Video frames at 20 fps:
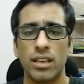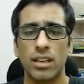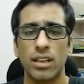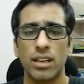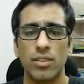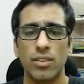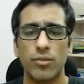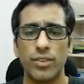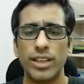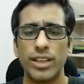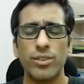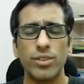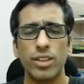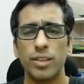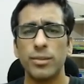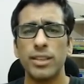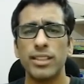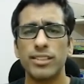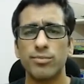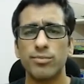Video
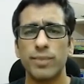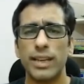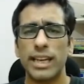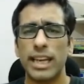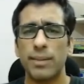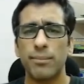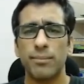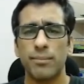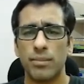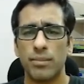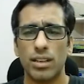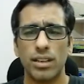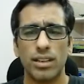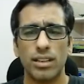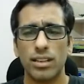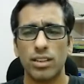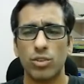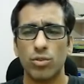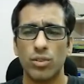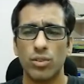terminals became
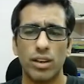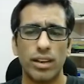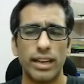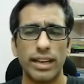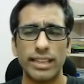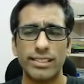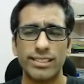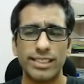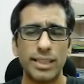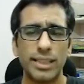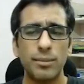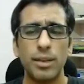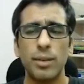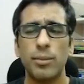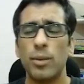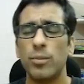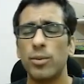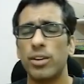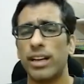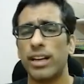extremely
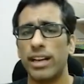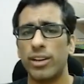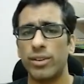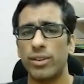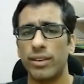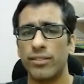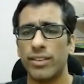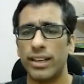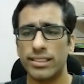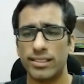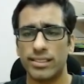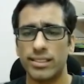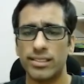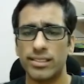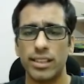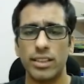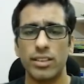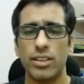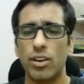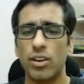popular I/O devices
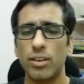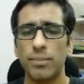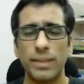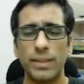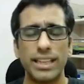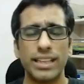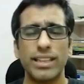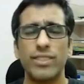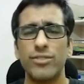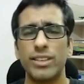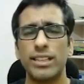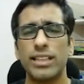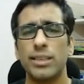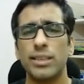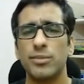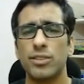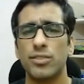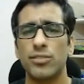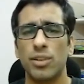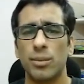on many different types
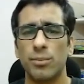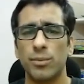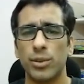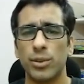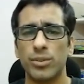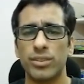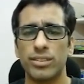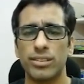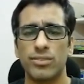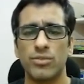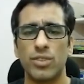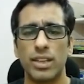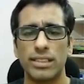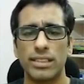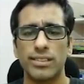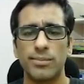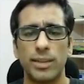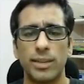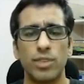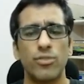of computers
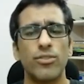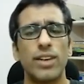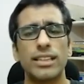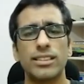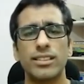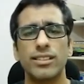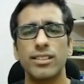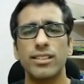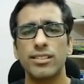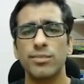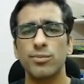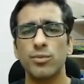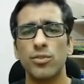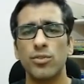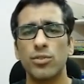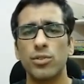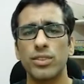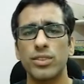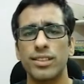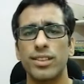once manufacturers moved
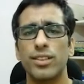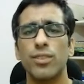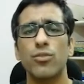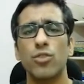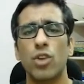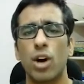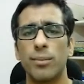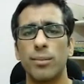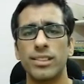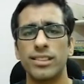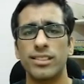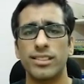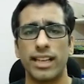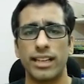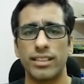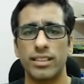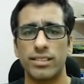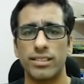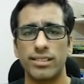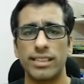to a set of common
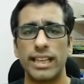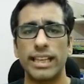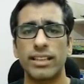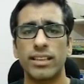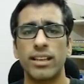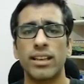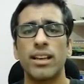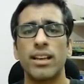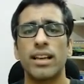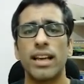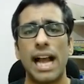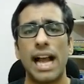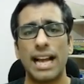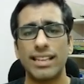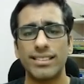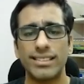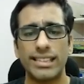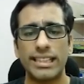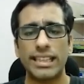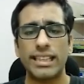standards like
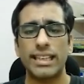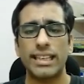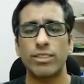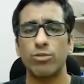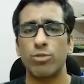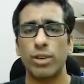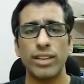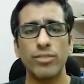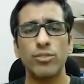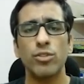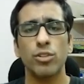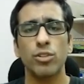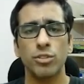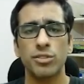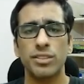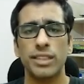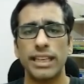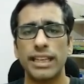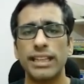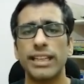ASCII and 24 rows
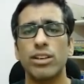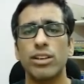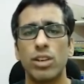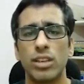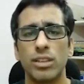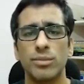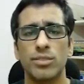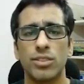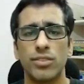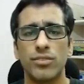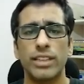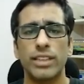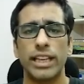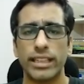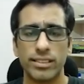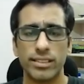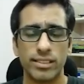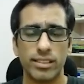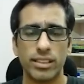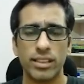and 80 columns of text.